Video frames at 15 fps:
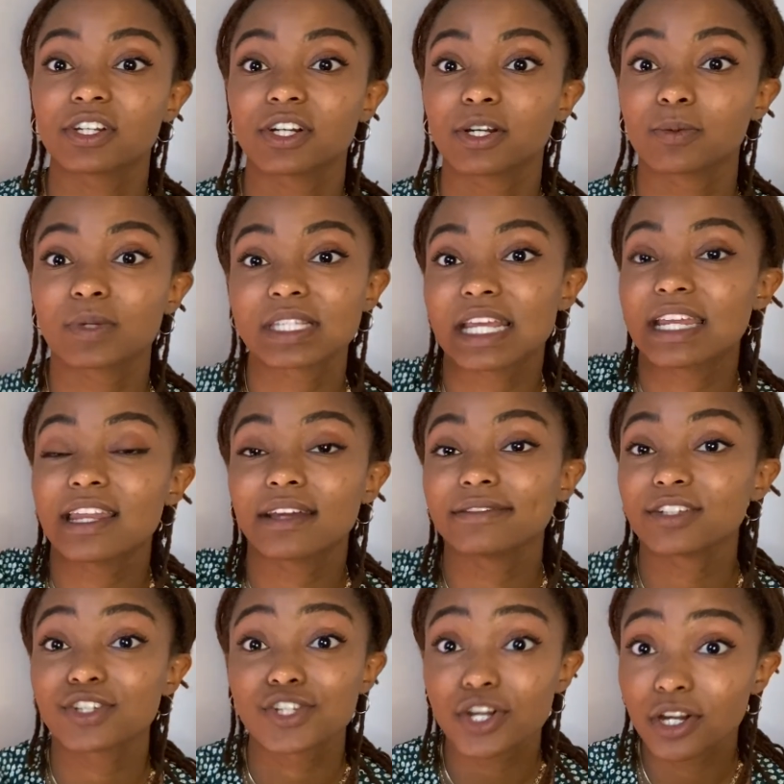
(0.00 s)
or was I never
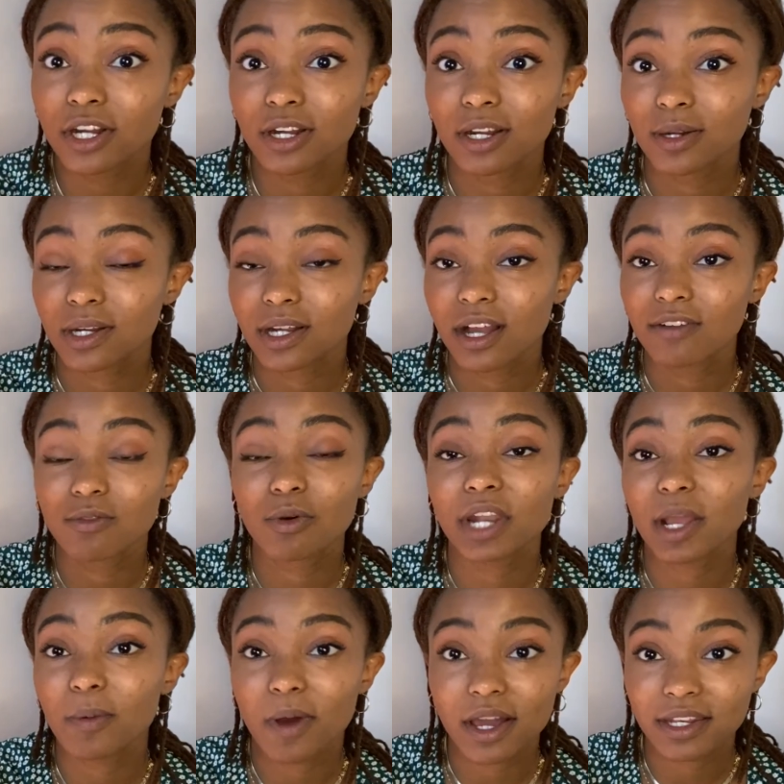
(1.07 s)
sure of what I
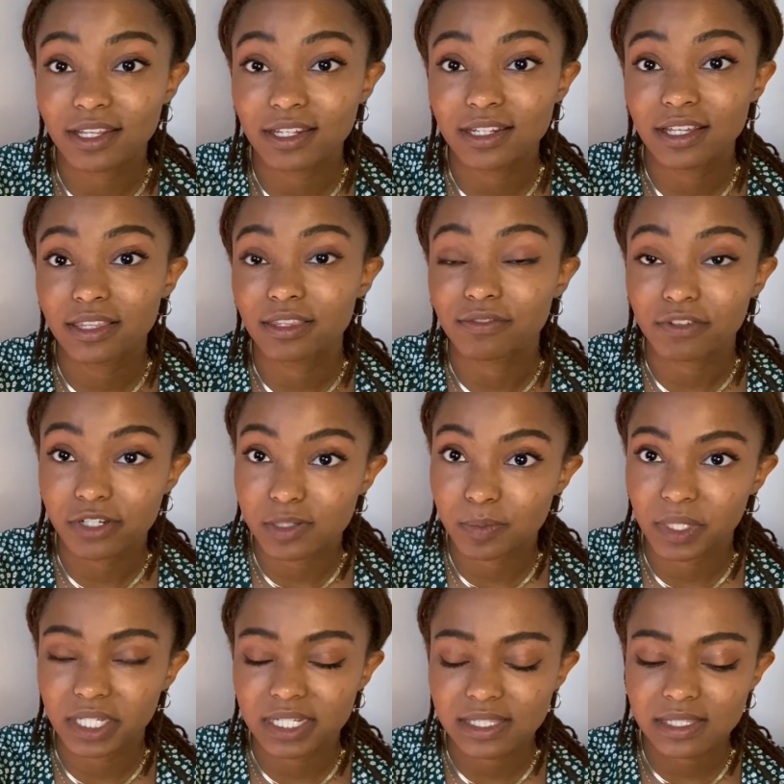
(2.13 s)
wanted in the first
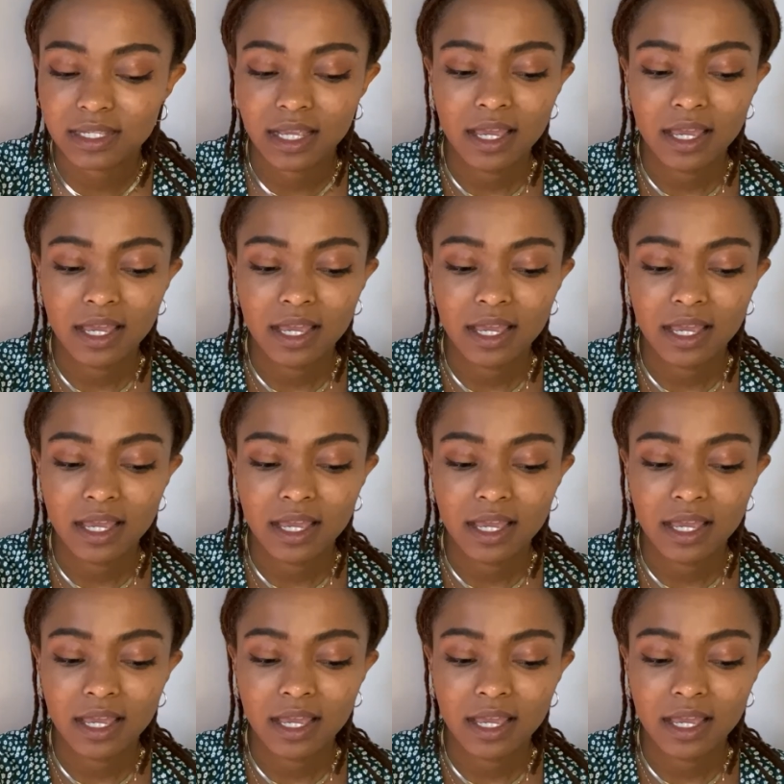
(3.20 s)
place?